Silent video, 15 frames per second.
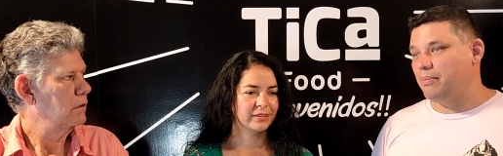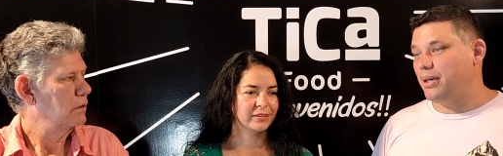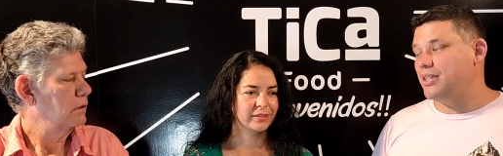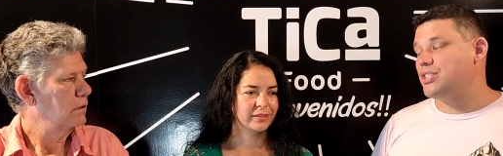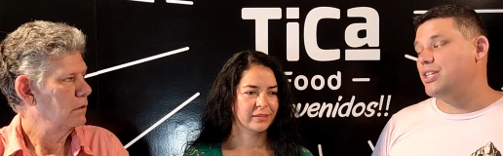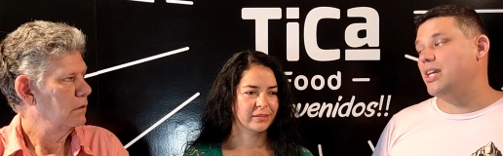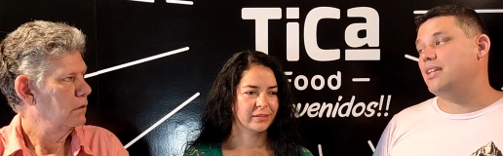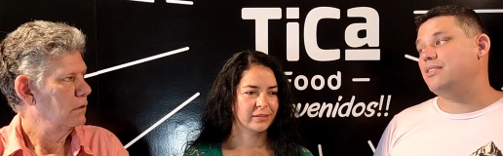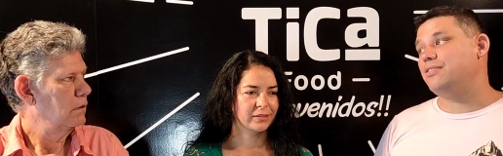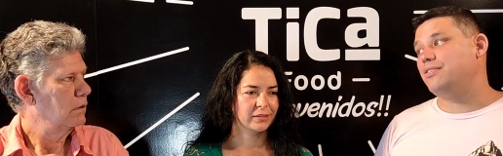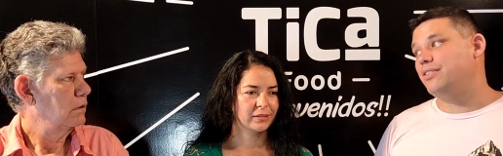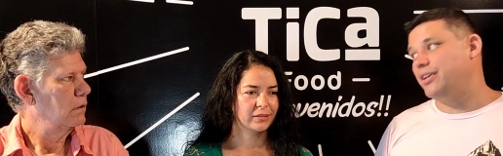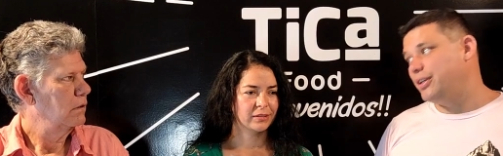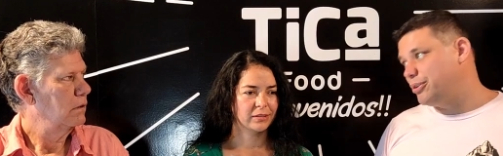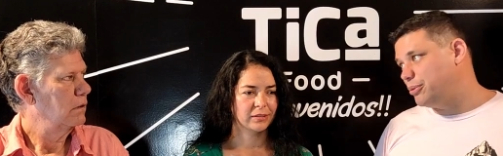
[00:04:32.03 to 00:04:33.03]
Speaker 1: but she has
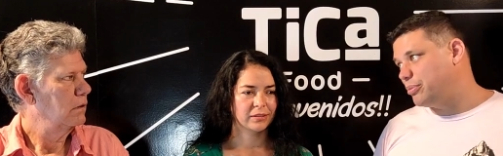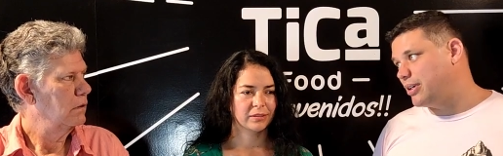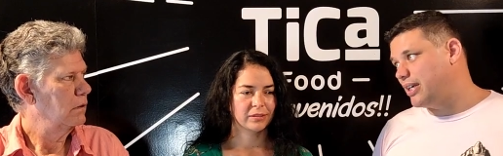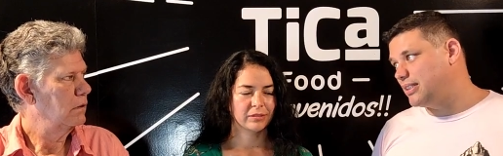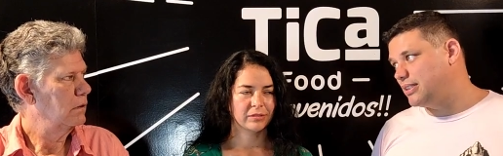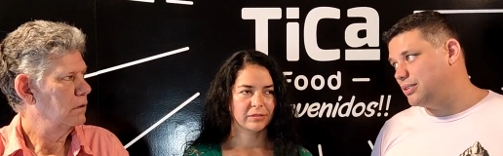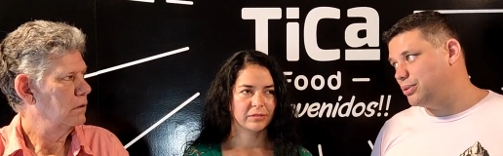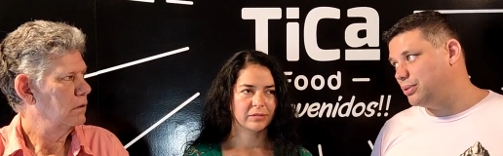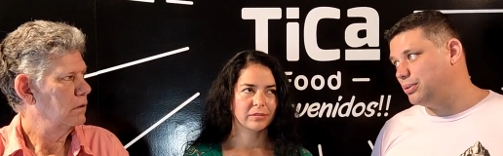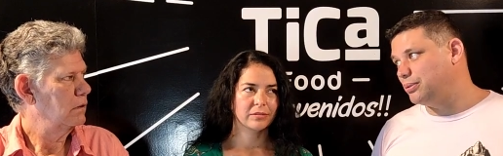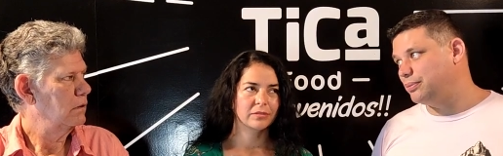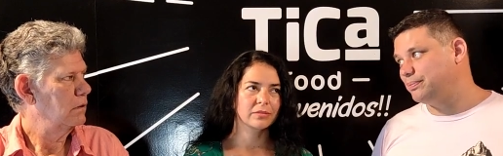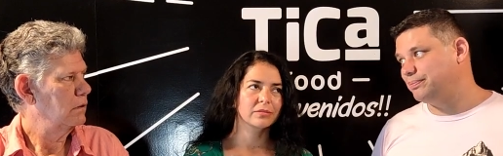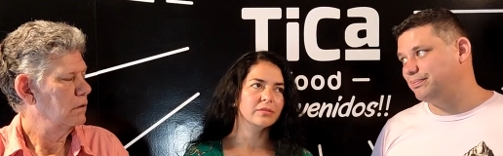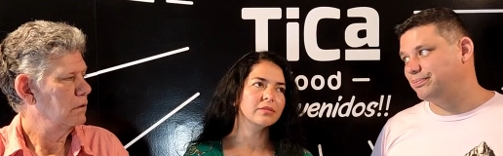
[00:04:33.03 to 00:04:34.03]
very good prices too.